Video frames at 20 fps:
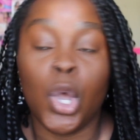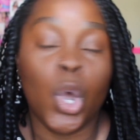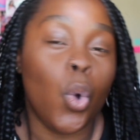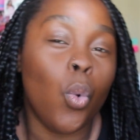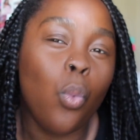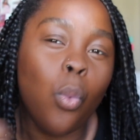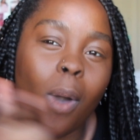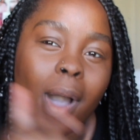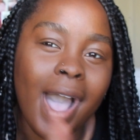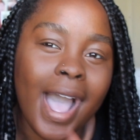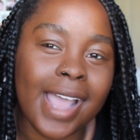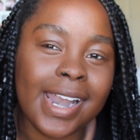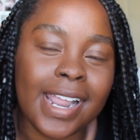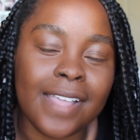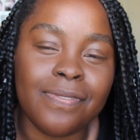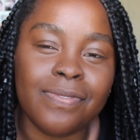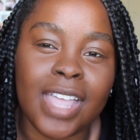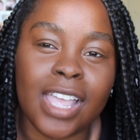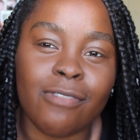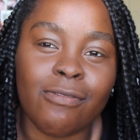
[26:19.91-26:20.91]
Why
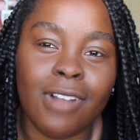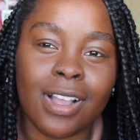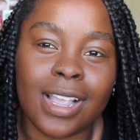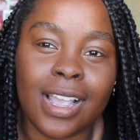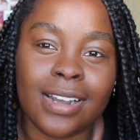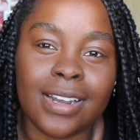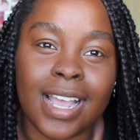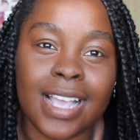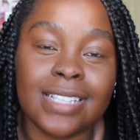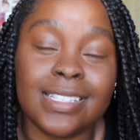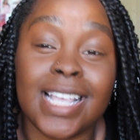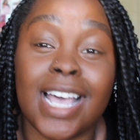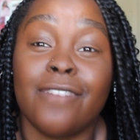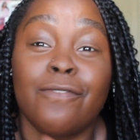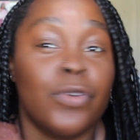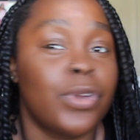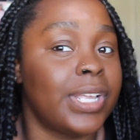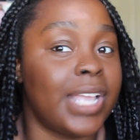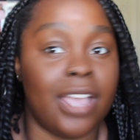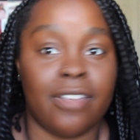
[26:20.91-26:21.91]
didn't they recognize that
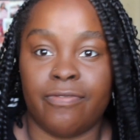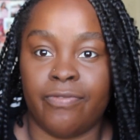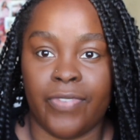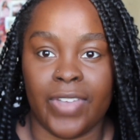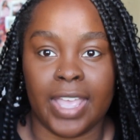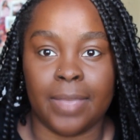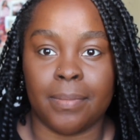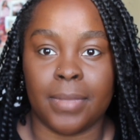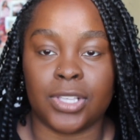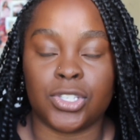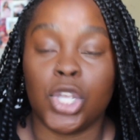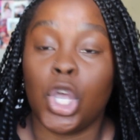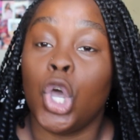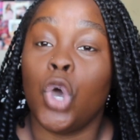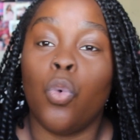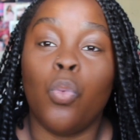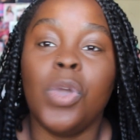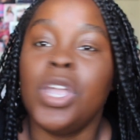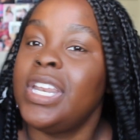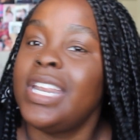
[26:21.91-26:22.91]
for Get Famous?
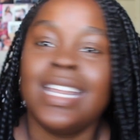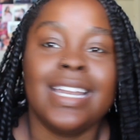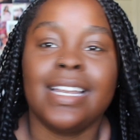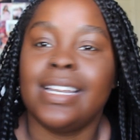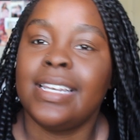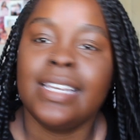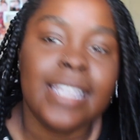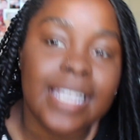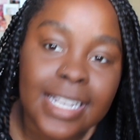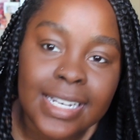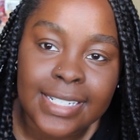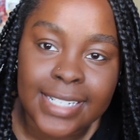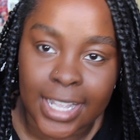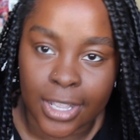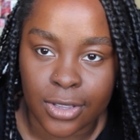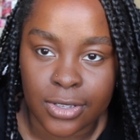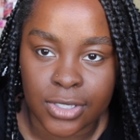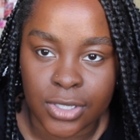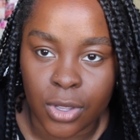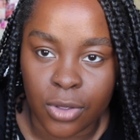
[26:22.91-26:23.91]
We didn't need
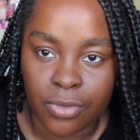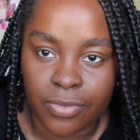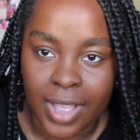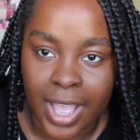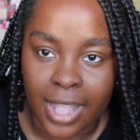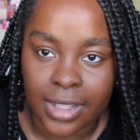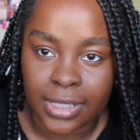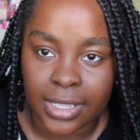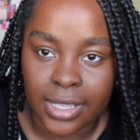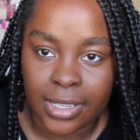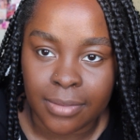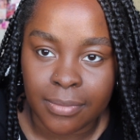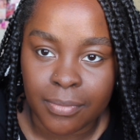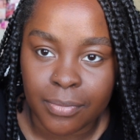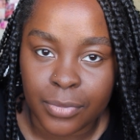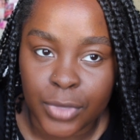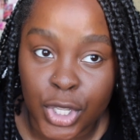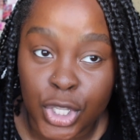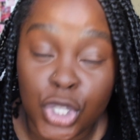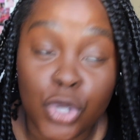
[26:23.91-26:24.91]
Del Sol Valley.
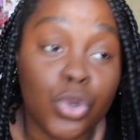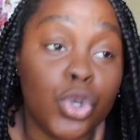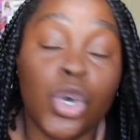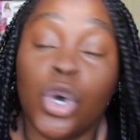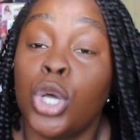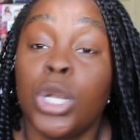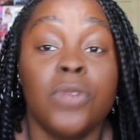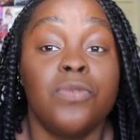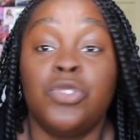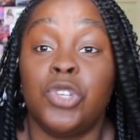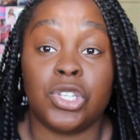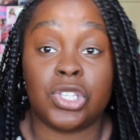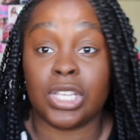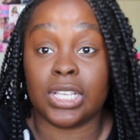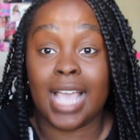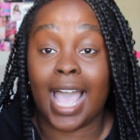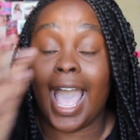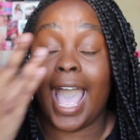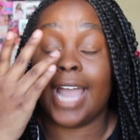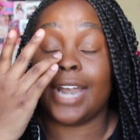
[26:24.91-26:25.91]
You could have
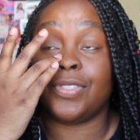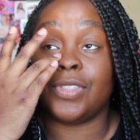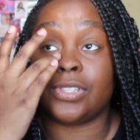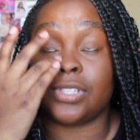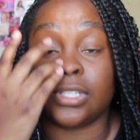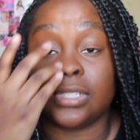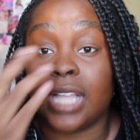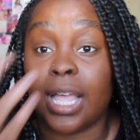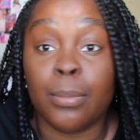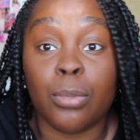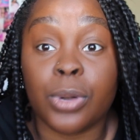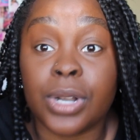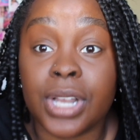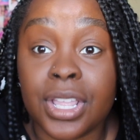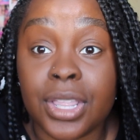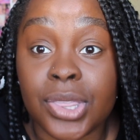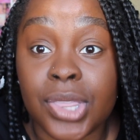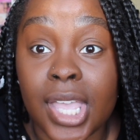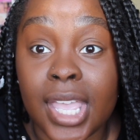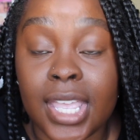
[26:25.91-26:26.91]
just added the
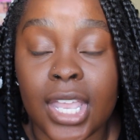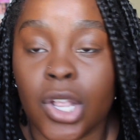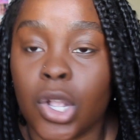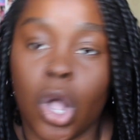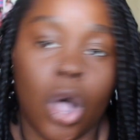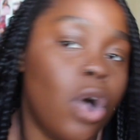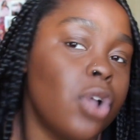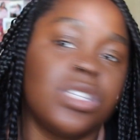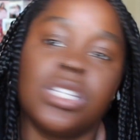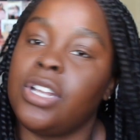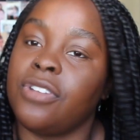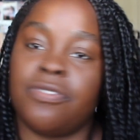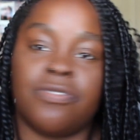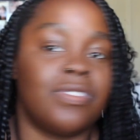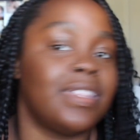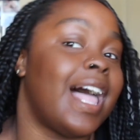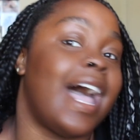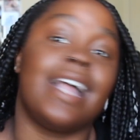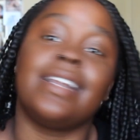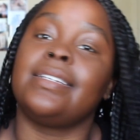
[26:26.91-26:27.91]
celebrity thing and called it a
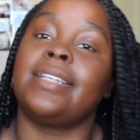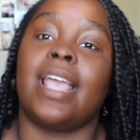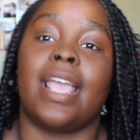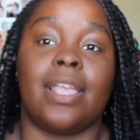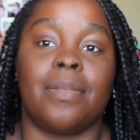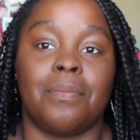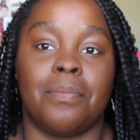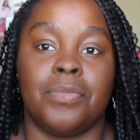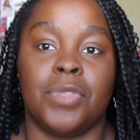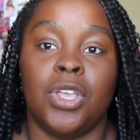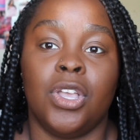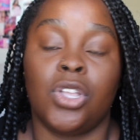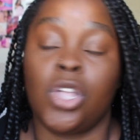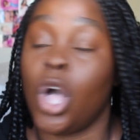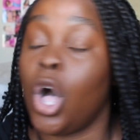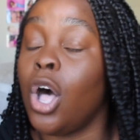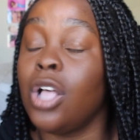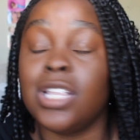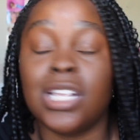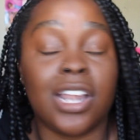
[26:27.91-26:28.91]
flat day.
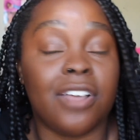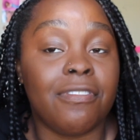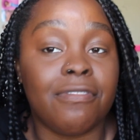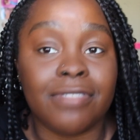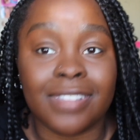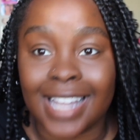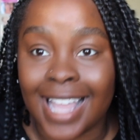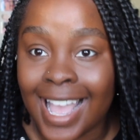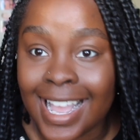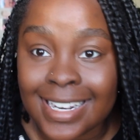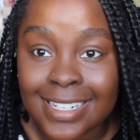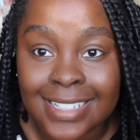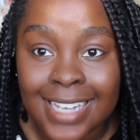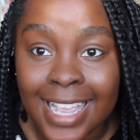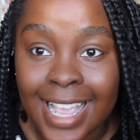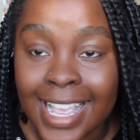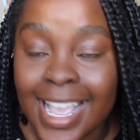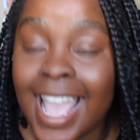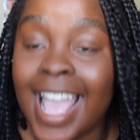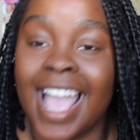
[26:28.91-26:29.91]
Call it a flat
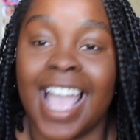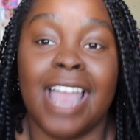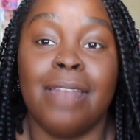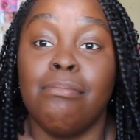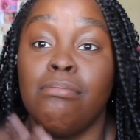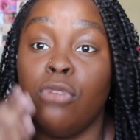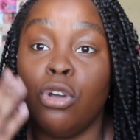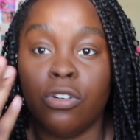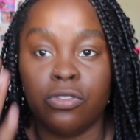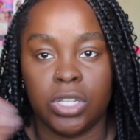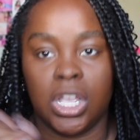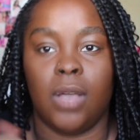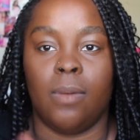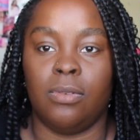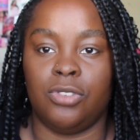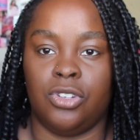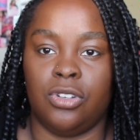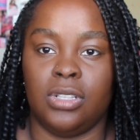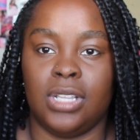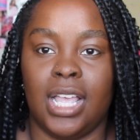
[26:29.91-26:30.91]
day and moved on
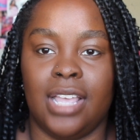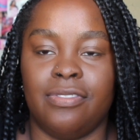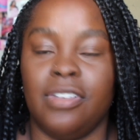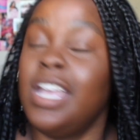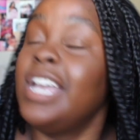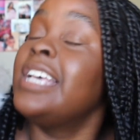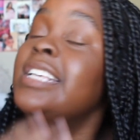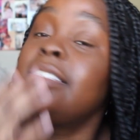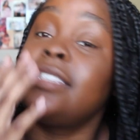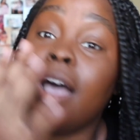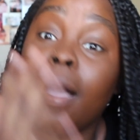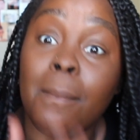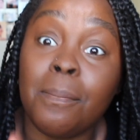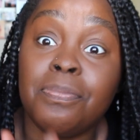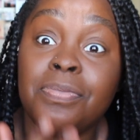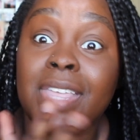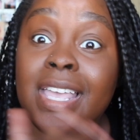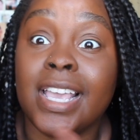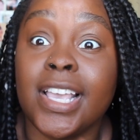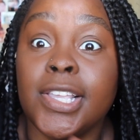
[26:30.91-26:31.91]
with your life.
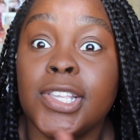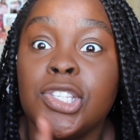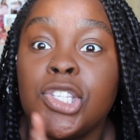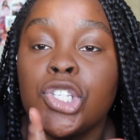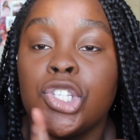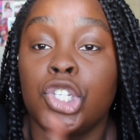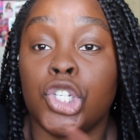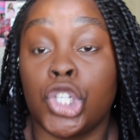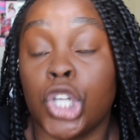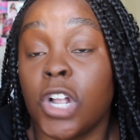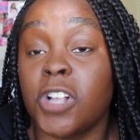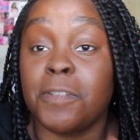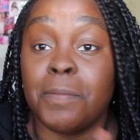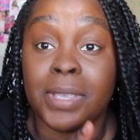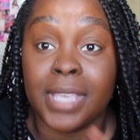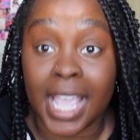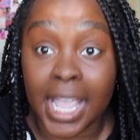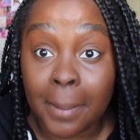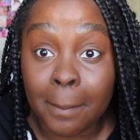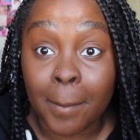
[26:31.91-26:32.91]
Some things deserve to be
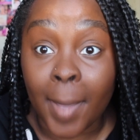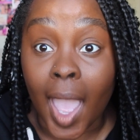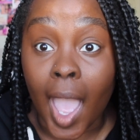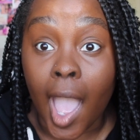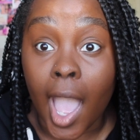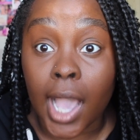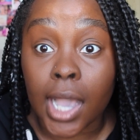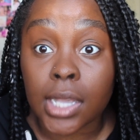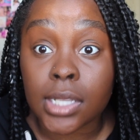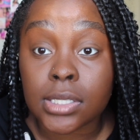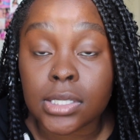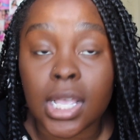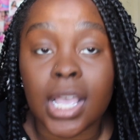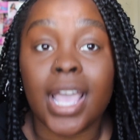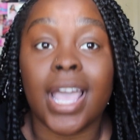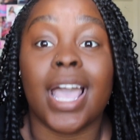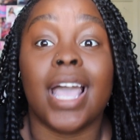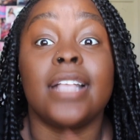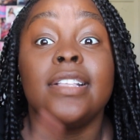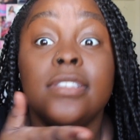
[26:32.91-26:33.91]
game packs
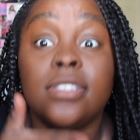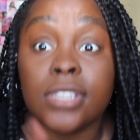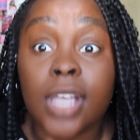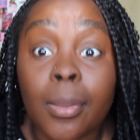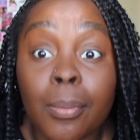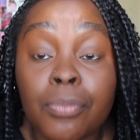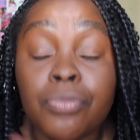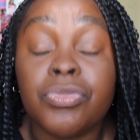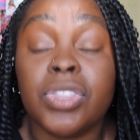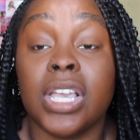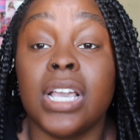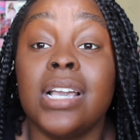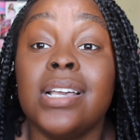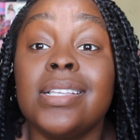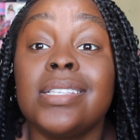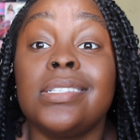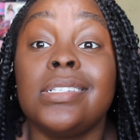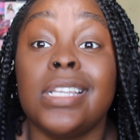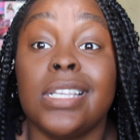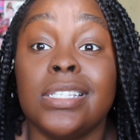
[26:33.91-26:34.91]
and some
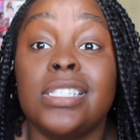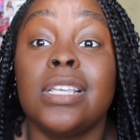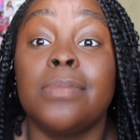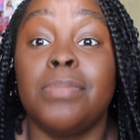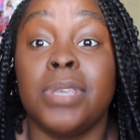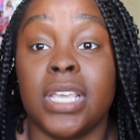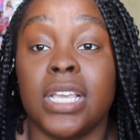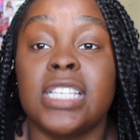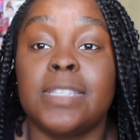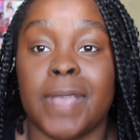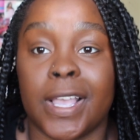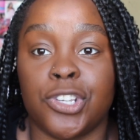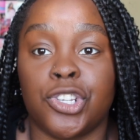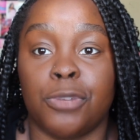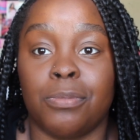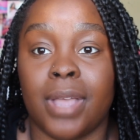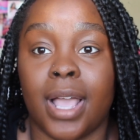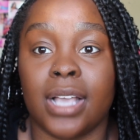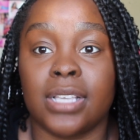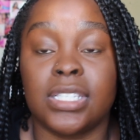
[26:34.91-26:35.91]
things need to be
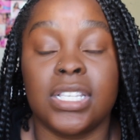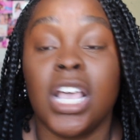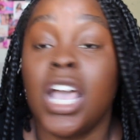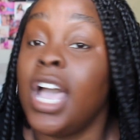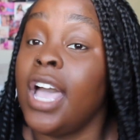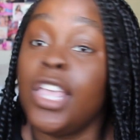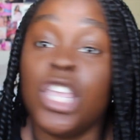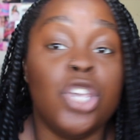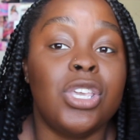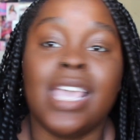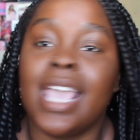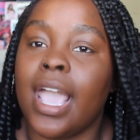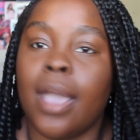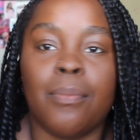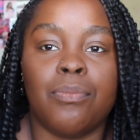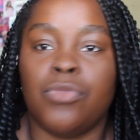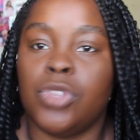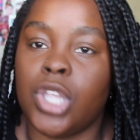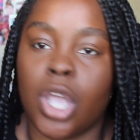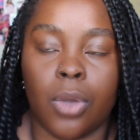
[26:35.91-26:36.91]
expansion packs. You
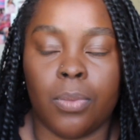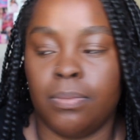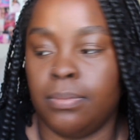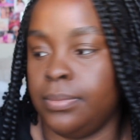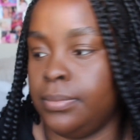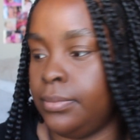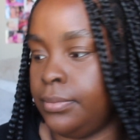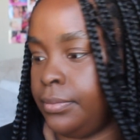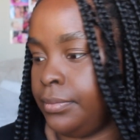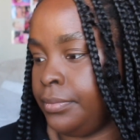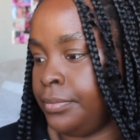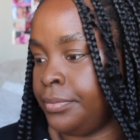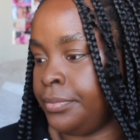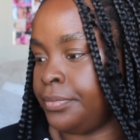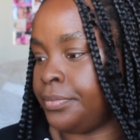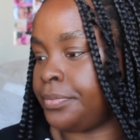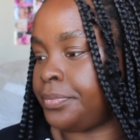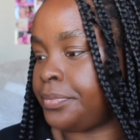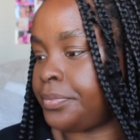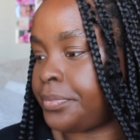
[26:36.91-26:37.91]
can't, no.
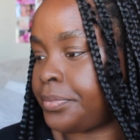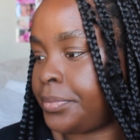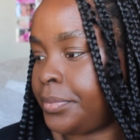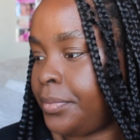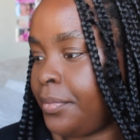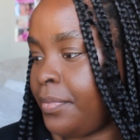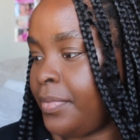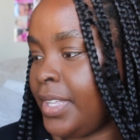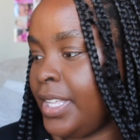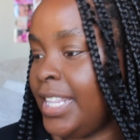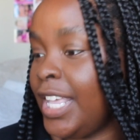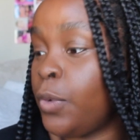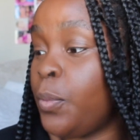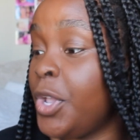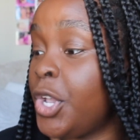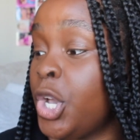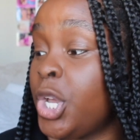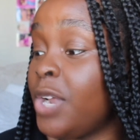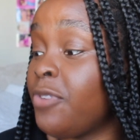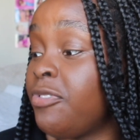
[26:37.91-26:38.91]
Like
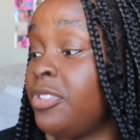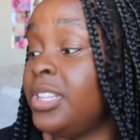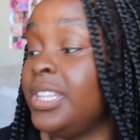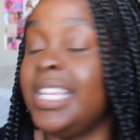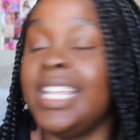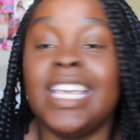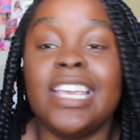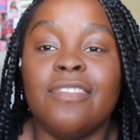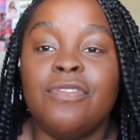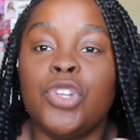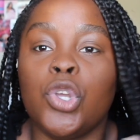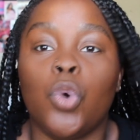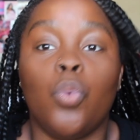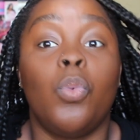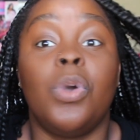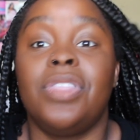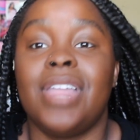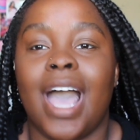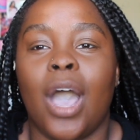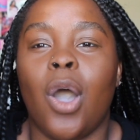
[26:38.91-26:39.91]
we could have lived
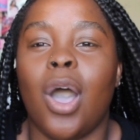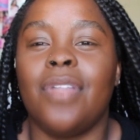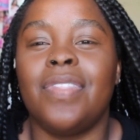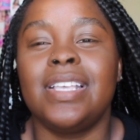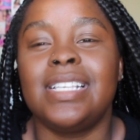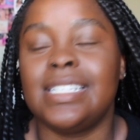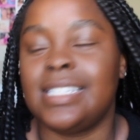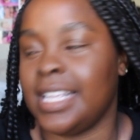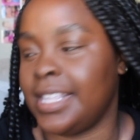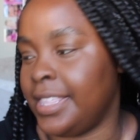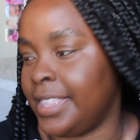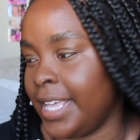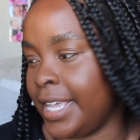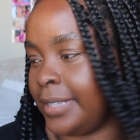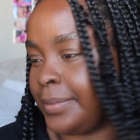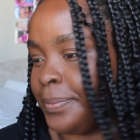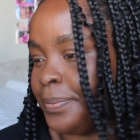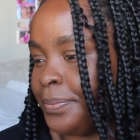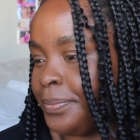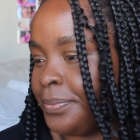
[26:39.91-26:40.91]
with that. This is the thing.